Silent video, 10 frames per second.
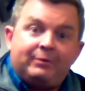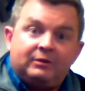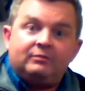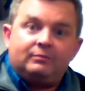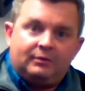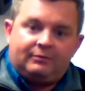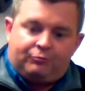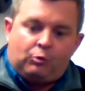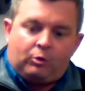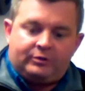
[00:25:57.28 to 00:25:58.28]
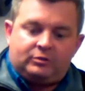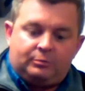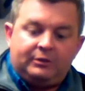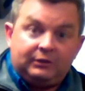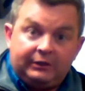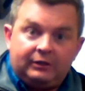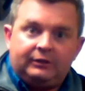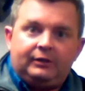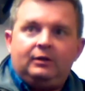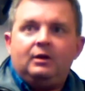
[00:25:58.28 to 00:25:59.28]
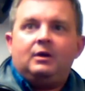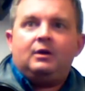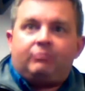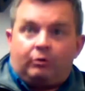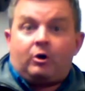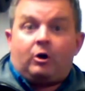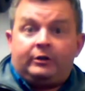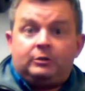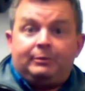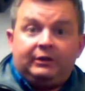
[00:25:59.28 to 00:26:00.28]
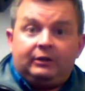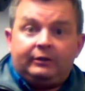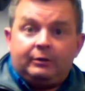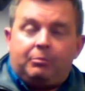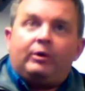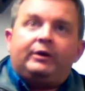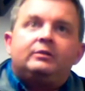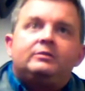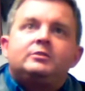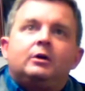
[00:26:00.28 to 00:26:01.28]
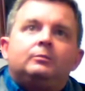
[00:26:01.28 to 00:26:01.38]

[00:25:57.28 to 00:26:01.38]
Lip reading: happen for it to be for a guardian to be legally appointed.